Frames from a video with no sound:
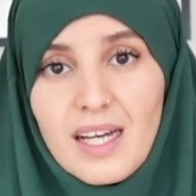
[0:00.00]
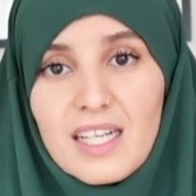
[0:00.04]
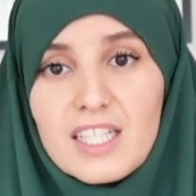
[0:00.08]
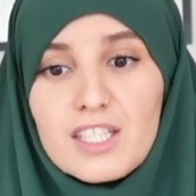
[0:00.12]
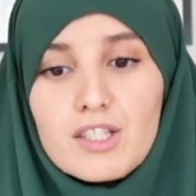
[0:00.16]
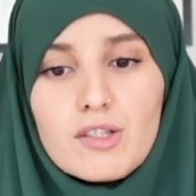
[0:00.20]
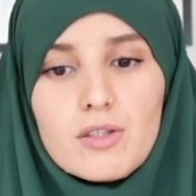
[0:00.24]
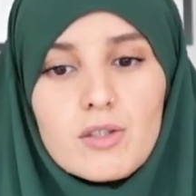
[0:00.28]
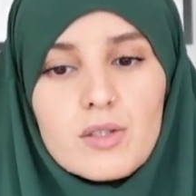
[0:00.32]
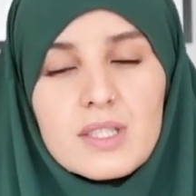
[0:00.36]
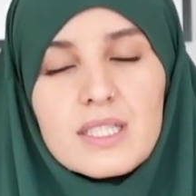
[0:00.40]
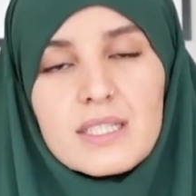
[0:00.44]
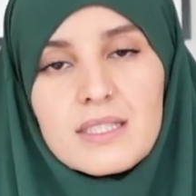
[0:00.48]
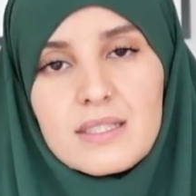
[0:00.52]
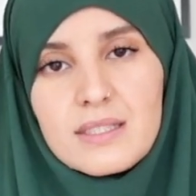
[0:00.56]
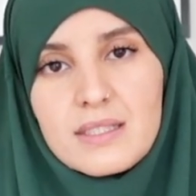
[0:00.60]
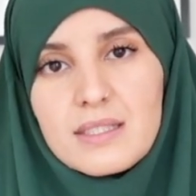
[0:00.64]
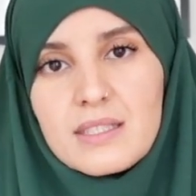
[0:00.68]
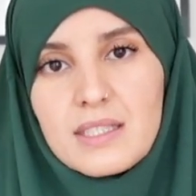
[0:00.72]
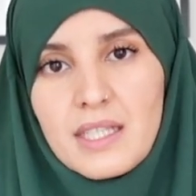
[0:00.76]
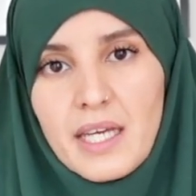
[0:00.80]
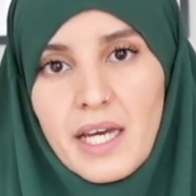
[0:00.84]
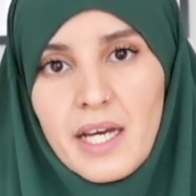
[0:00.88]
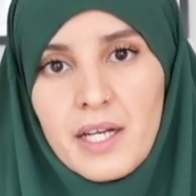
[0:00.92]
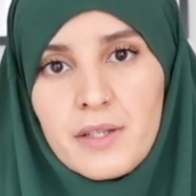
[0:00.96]
I know it's
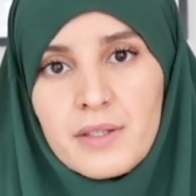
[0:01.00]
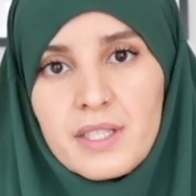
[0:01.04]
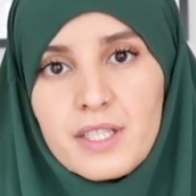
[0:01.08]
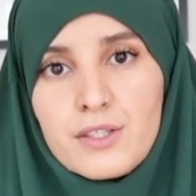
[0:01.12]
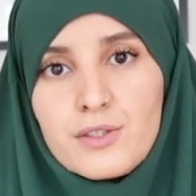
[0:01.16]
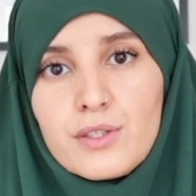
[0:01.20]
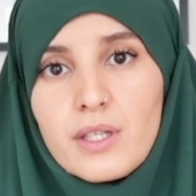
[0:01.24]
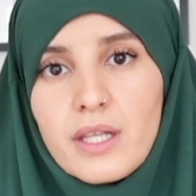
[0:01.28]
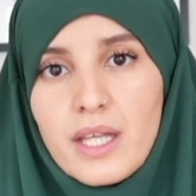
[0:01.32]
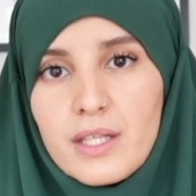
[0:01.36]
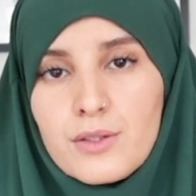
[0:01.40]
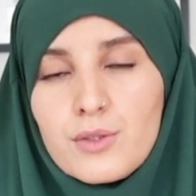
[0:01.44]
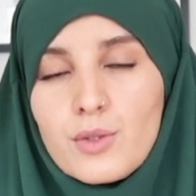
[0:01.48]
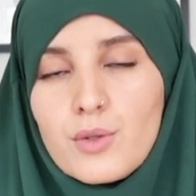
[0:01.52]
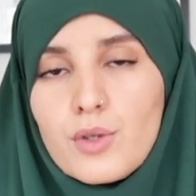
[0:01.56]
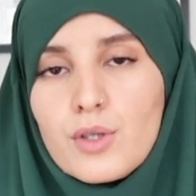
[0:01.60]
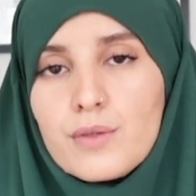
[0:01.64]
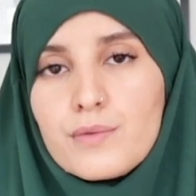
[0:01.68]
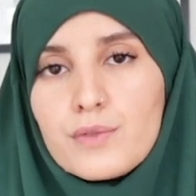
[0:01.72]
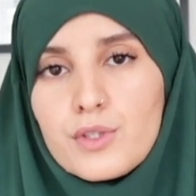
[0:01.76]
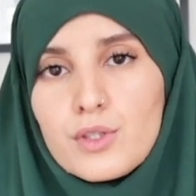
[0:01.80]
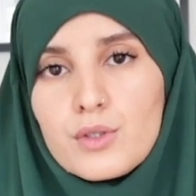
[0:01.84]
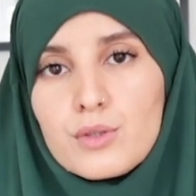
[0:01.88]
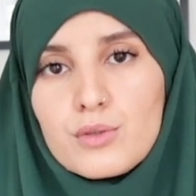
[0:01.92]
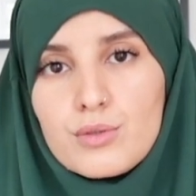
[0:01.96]
scary to let go
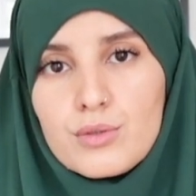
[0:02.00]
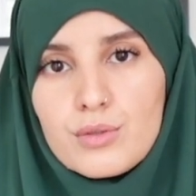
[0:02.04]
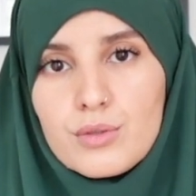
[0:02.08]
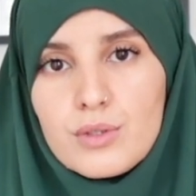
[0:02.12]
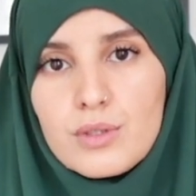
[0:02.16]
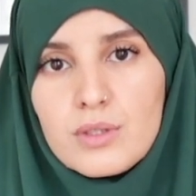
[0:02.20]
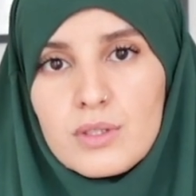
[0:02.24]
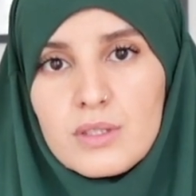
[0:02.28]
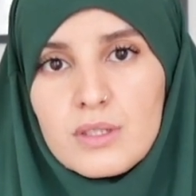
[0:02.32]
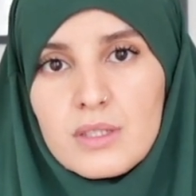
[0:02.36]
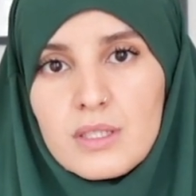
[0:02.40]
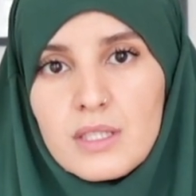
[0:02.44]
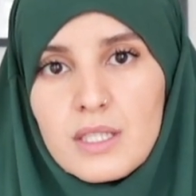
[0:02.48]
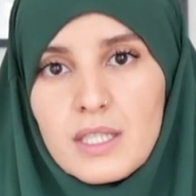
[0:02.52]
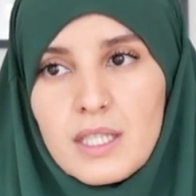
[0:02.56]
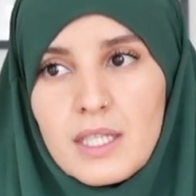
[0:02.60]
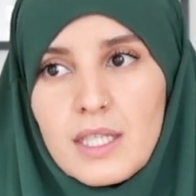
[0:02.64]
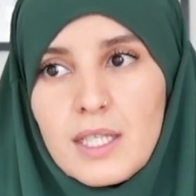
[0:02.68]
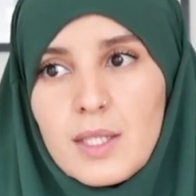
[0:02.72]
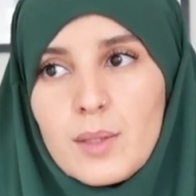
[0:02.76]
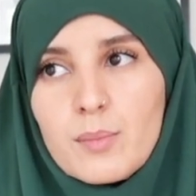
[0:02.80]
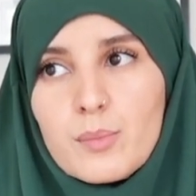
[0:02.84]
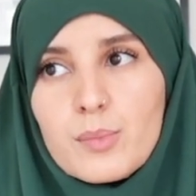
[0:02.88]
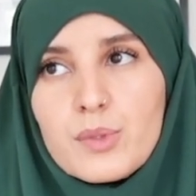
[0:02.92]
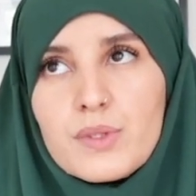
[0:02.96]
of control,
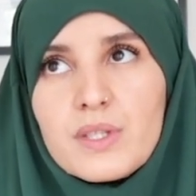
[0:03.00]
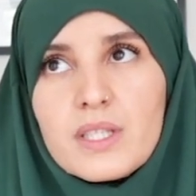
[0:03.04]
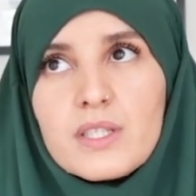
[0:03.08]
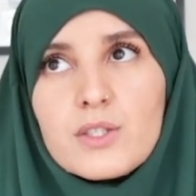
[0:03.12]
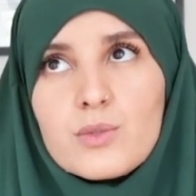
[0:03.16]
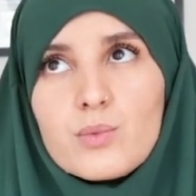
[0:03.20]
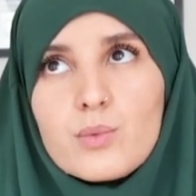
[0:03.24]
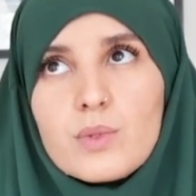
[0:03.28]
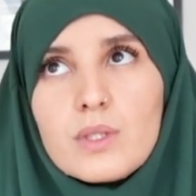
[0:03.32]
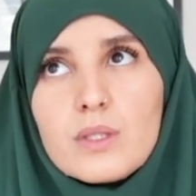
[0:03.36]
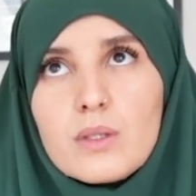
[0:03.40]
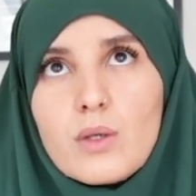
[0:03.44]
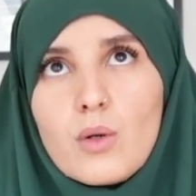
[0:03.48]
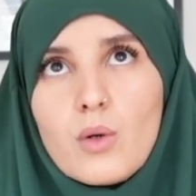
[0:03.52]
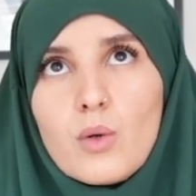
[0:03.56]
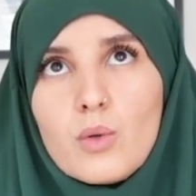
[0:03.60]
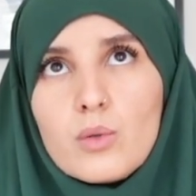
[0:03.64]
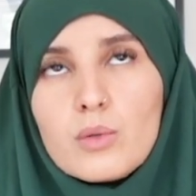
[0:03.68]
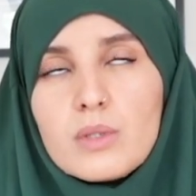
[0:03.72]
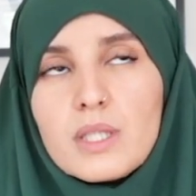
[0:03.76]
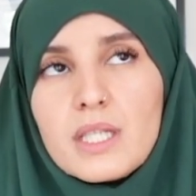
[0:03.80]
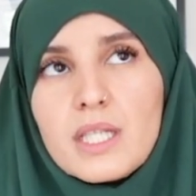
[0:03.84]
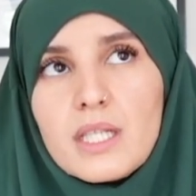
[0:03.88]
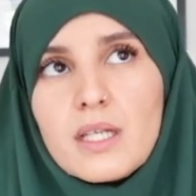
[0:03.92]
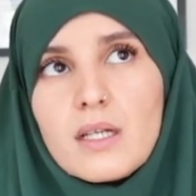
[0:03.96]
But this will
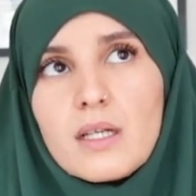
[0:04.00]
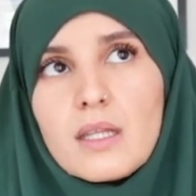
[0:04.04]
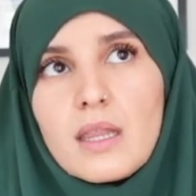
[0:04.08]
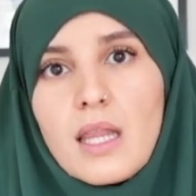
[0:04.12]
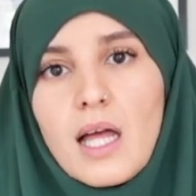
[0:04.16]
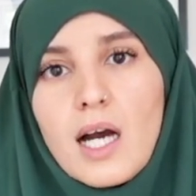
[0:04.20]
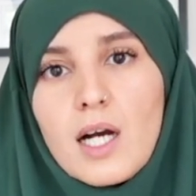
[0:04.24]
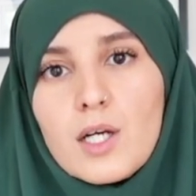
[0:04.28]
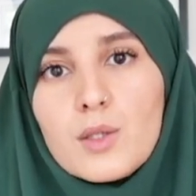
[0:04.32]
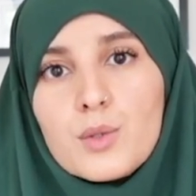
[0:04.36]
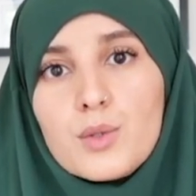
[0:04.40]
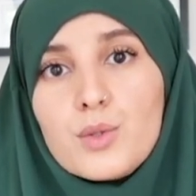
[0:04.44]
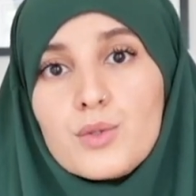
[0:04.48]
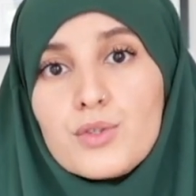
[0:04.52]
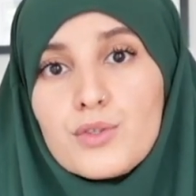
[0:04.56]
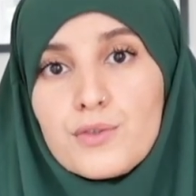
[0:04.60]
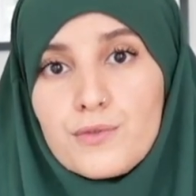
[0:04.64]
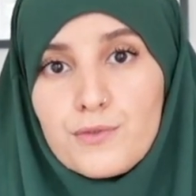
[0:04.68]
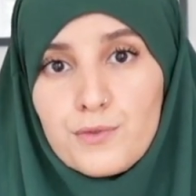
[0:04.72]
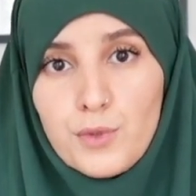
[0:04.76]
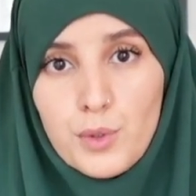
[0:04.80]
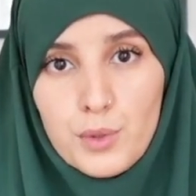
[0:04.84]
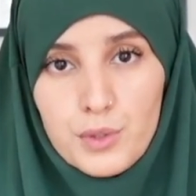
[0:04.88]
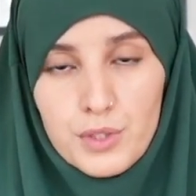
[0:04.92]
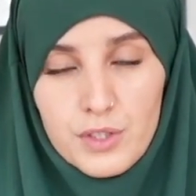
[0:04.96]
only allow you to
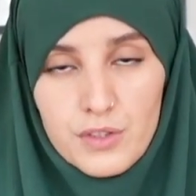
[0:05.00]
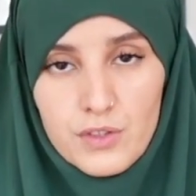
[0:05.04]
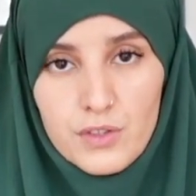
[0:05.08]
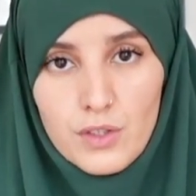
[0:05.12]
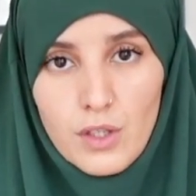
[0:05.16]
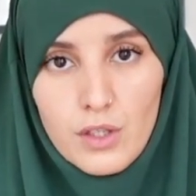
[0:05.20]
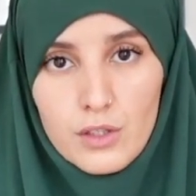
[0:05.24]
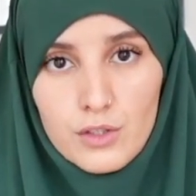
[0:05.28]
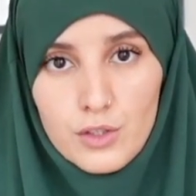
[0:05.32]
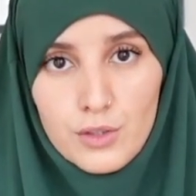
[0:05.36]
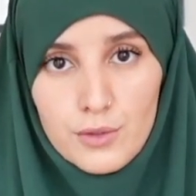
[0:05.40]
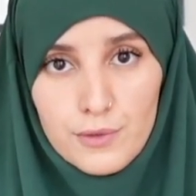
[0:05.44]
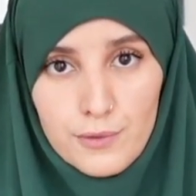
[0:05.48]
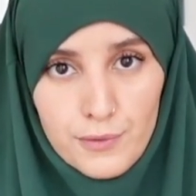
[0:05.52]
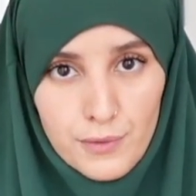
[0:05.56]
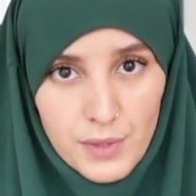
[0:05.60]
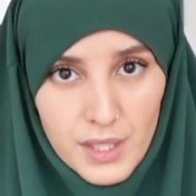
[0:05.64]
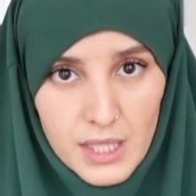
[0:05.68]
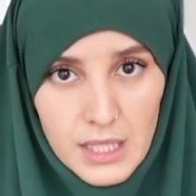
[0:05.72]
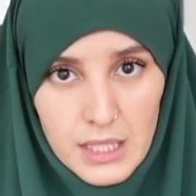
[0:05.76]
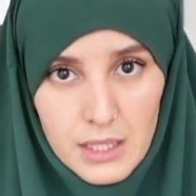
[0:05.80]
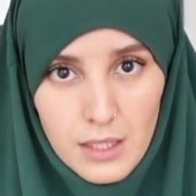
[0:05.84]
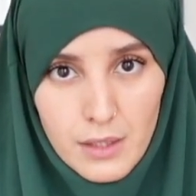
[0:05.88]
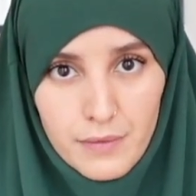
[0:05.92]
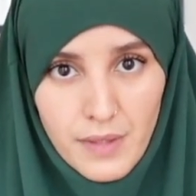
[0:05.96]
focus on your
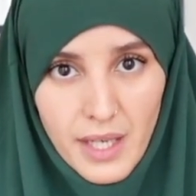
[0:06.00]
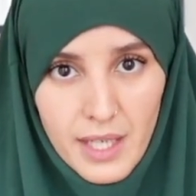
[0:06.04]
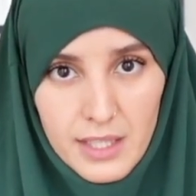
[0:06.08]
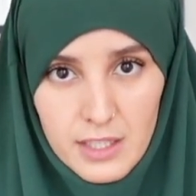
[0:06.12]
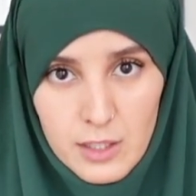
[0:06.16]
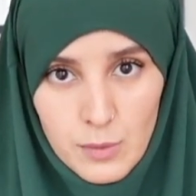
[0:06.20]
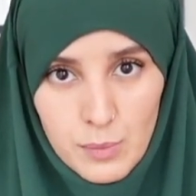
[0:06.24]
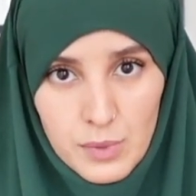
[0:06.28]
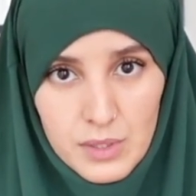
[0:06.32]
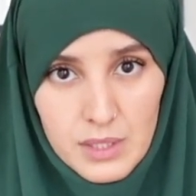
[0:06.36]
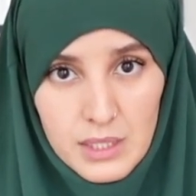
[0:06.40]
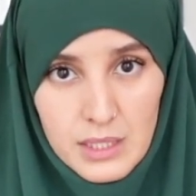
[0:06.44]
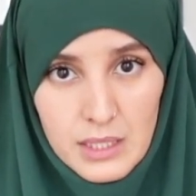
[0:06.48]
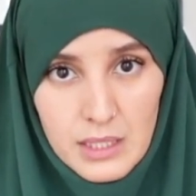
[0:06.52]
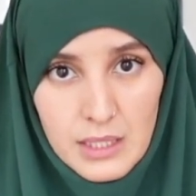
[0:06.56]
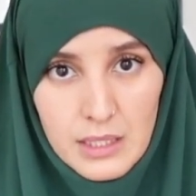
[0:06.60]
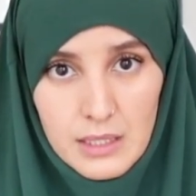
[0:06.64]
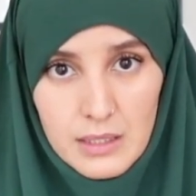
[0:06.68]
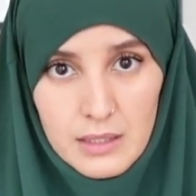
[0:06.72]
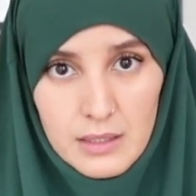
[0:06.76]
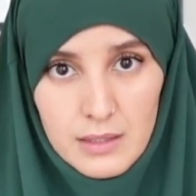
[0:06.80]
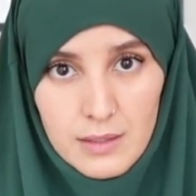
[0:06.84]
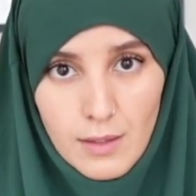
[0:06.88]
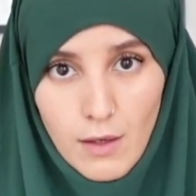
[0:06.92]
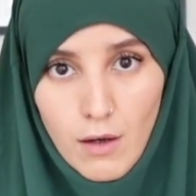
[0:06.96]
field of
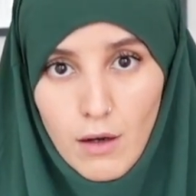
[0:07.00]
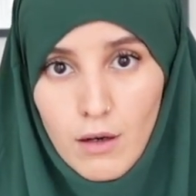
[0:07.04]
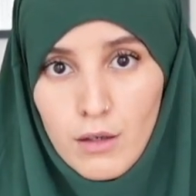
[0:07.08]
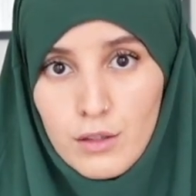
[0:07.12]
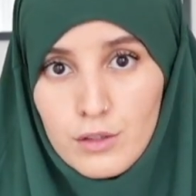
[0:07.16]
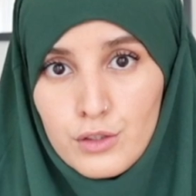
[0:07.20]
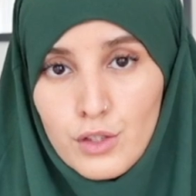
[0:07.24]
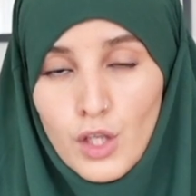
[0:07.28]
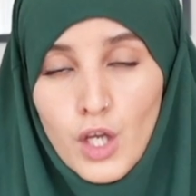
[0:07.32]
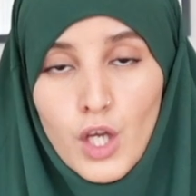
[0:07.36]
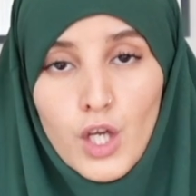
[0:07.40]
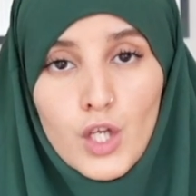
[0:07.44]
expertise, on